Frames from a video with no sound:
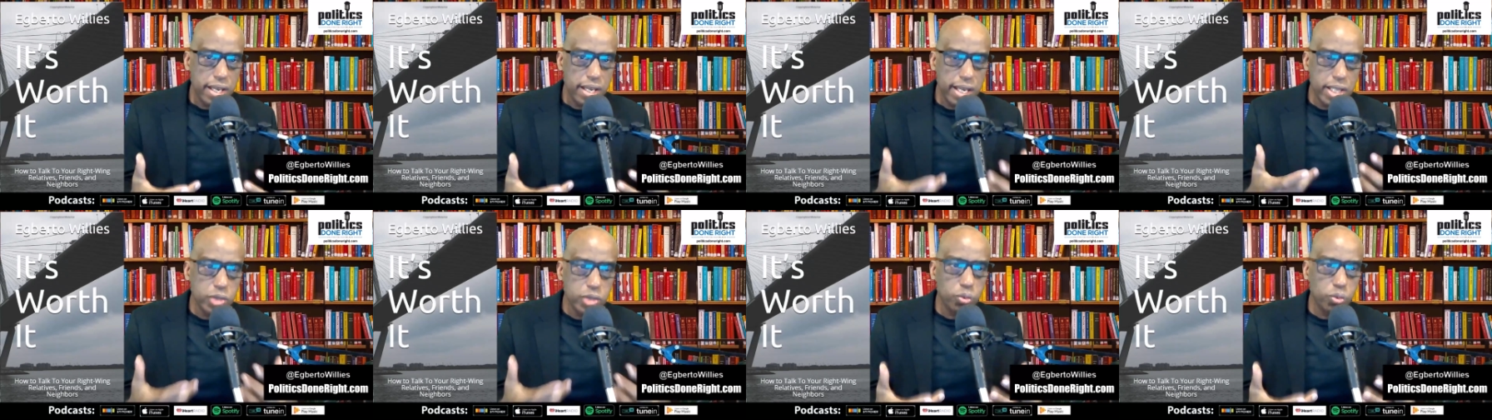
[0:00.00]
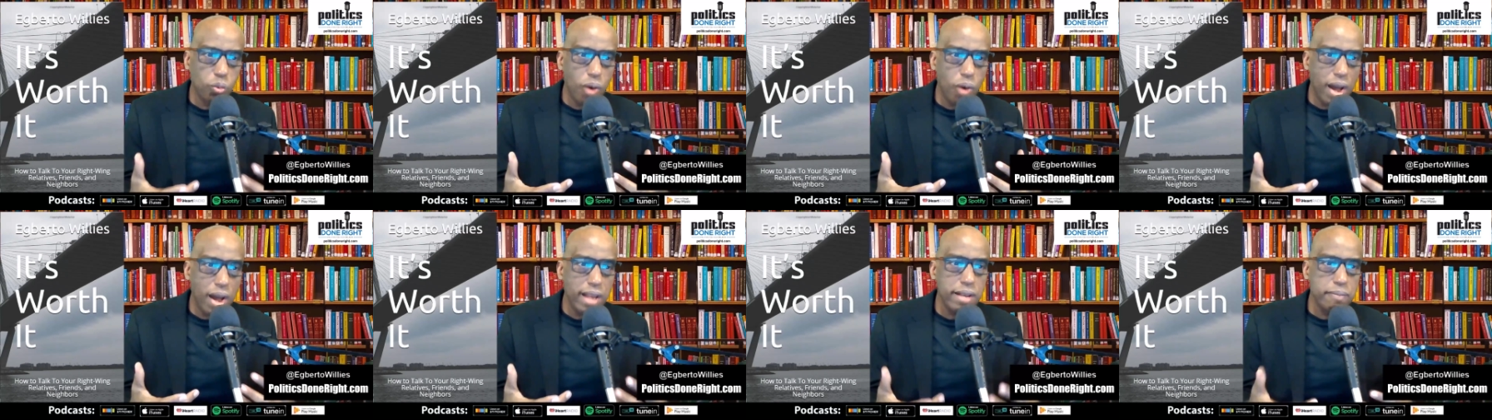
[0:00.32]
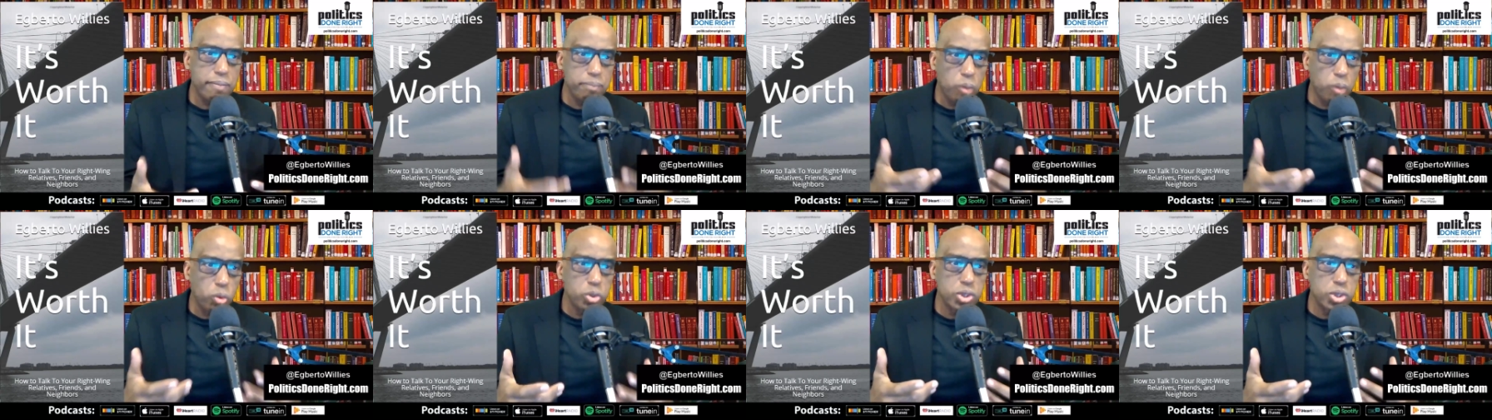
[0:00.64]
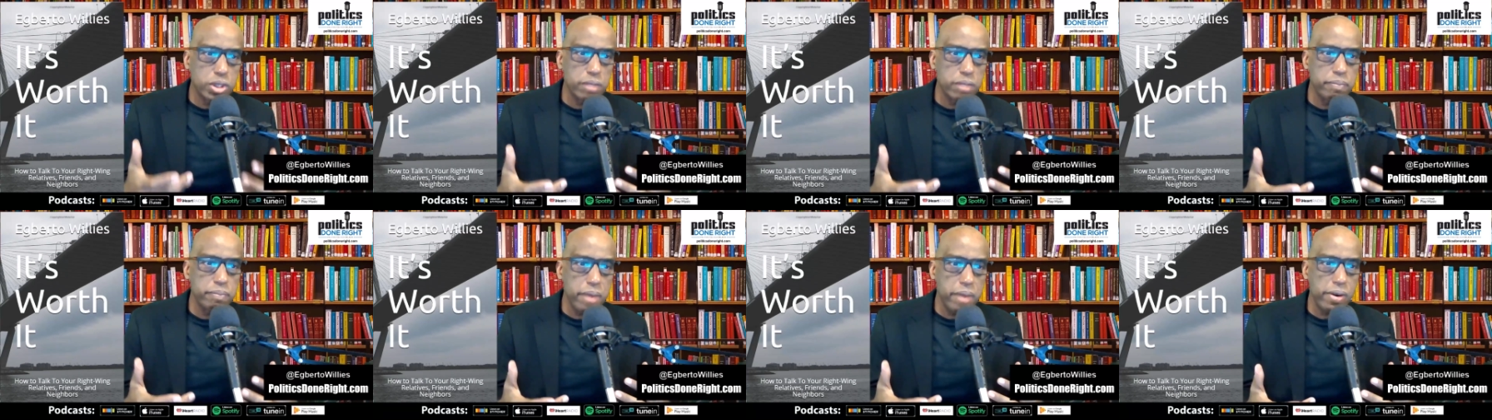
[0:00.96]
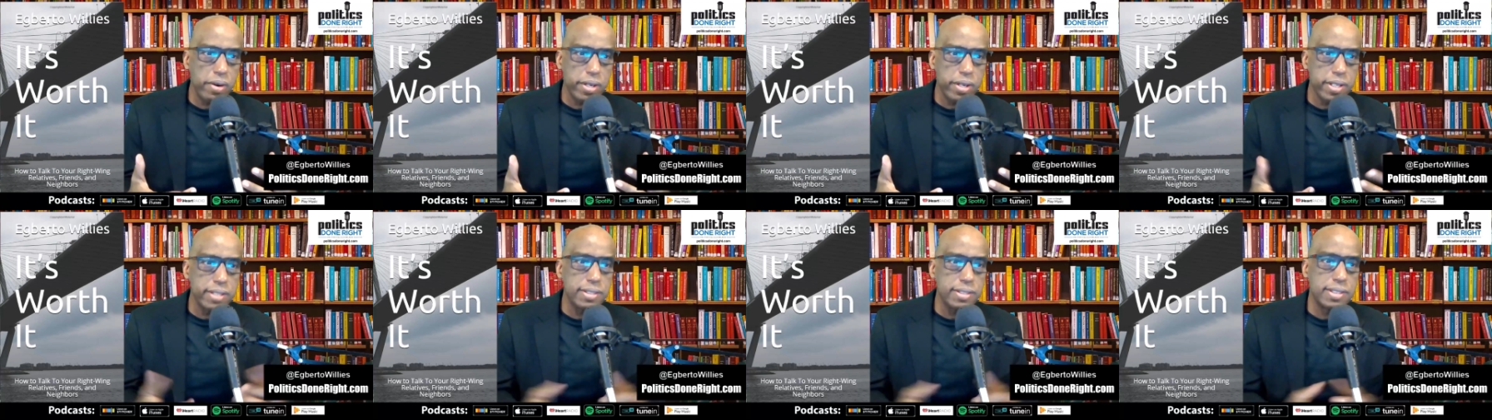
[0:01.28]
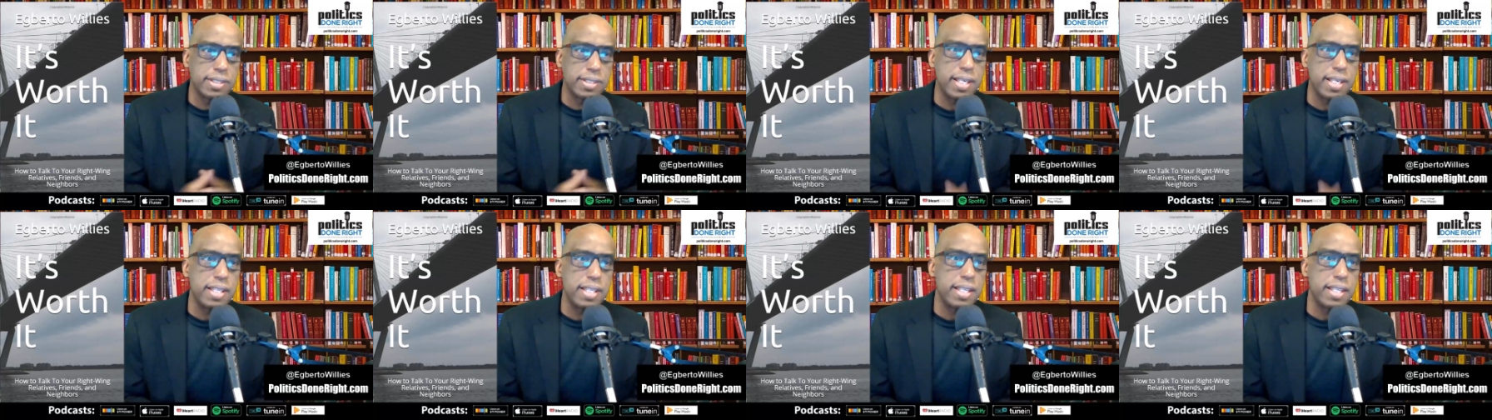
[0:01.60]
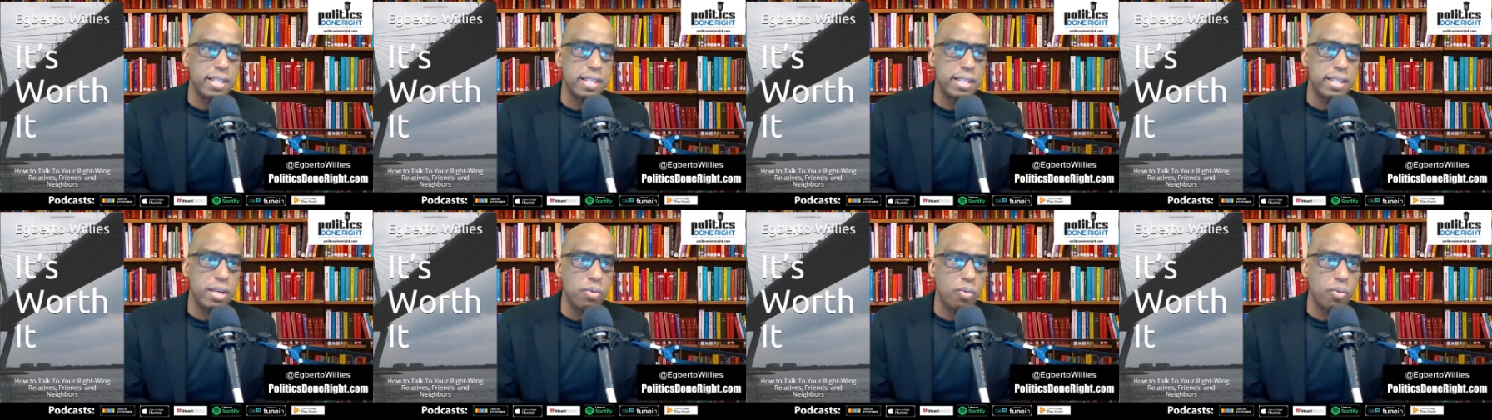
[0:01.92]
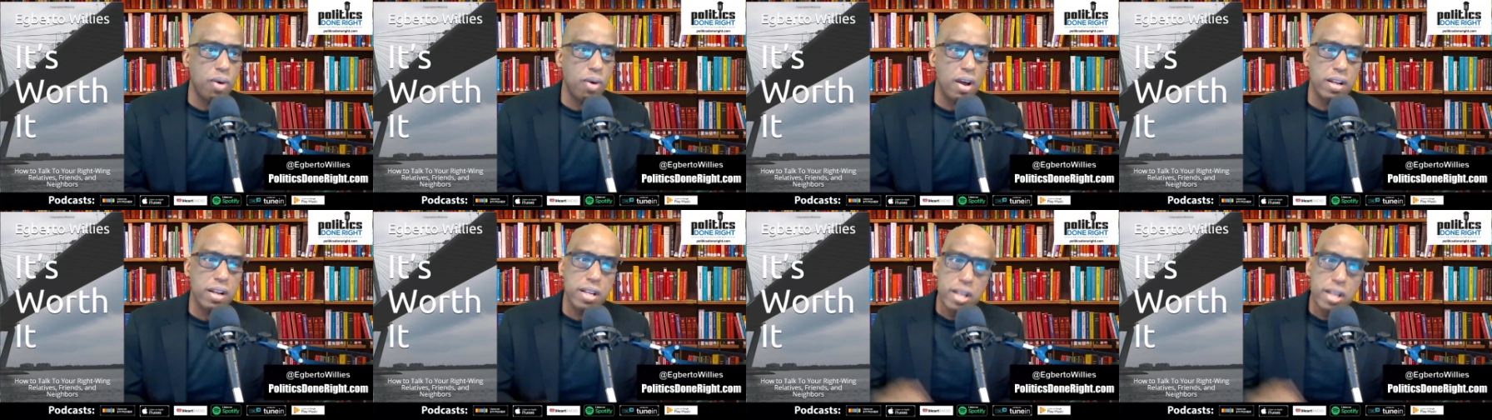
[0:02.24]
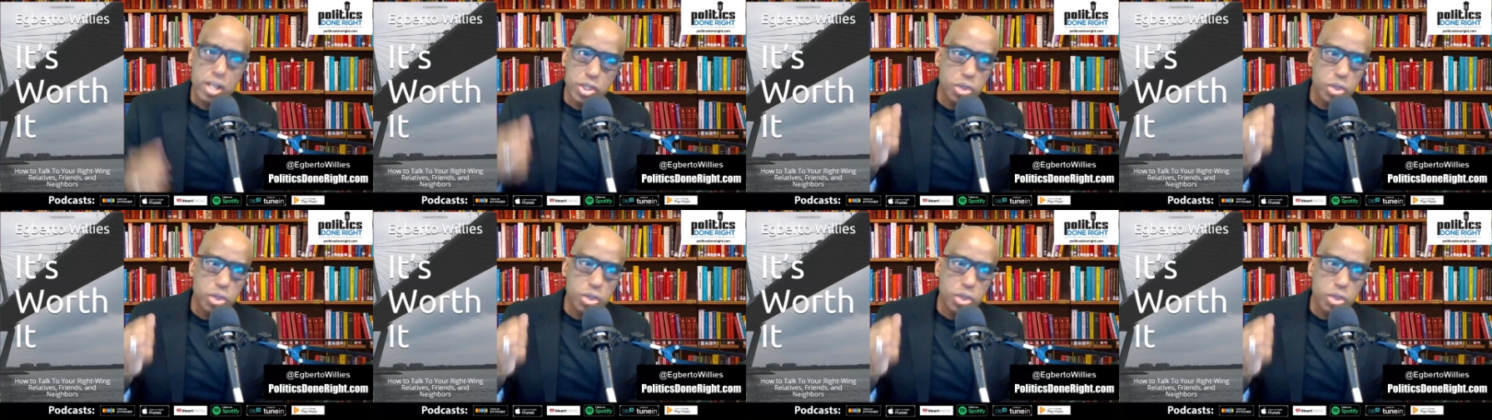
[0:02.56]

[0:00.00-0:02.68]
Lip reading: is what most Americans say that they want.